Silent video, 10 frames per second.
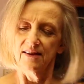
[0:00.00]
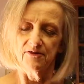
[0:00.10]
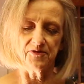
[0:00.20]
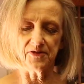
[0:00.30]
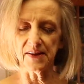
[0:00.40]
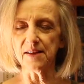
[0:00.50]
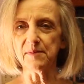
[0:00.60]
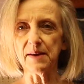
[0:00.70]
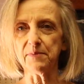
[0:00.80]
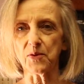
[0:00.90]
Fill
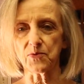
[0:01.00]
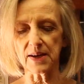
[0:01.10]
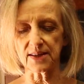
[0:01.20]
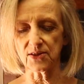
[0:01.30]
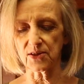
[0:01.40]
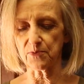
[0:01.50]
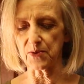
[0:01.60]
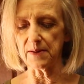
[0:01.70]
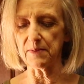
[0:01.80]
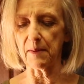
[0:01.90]
them up right to the
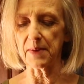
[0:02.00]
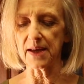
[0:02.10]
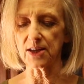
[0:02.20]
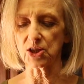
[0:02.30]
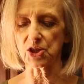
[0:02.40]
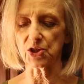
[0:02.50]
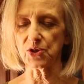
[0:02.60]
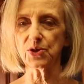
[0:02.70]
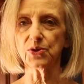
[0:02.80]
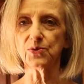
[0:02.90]
brim. Make
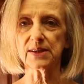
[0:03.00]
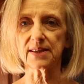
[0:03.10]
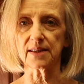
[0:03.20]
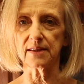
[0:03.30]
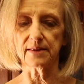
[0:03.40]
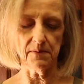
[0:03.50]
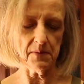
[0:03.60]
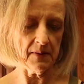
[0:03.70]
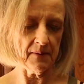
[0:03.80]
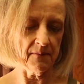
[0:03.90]
sure you seal them.
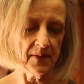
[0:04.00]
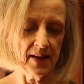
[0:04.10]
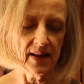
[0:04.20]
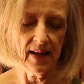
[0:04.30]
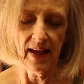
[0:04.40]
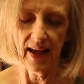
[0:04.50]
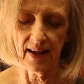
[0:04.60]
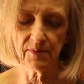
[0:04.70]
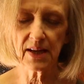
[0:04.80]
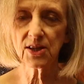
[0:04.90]

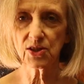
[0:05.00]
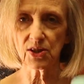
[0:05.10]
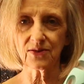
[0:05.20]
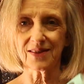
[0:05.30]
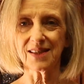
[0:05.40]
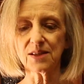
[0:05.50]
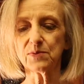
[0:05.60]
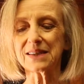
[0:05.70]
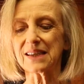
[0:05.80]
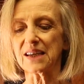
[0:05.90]
And make sure this
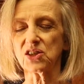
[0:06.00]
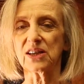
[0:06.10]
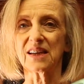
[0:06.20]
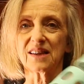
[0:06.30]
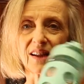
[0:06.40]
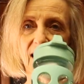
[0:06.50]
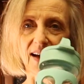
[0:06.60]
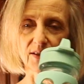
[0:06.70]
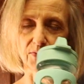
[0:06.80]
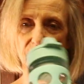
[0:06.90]
one's actually
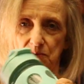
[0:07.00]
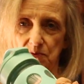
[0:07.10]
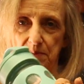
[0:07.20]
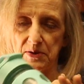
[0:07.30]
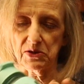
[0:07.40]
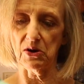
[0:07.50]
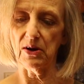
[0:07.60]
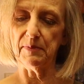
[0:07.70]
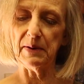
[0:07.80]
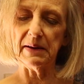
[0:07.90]
glass with a rubber
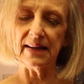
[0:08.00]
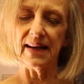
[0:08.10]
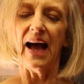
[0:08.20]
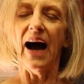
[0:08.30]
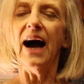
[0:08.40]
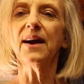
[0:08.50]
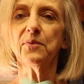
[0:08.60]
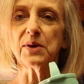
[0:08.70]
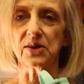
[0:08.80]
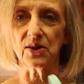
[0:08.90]
top on it.
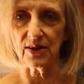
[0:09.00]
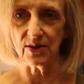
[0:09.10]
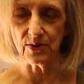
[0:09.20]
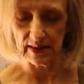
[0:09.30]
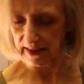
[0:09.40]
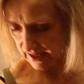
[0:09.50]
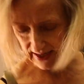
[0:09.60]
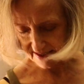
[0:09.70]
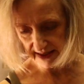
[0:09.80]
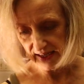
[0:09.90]
I would not use
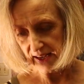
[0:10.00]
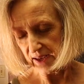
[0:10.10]
glass.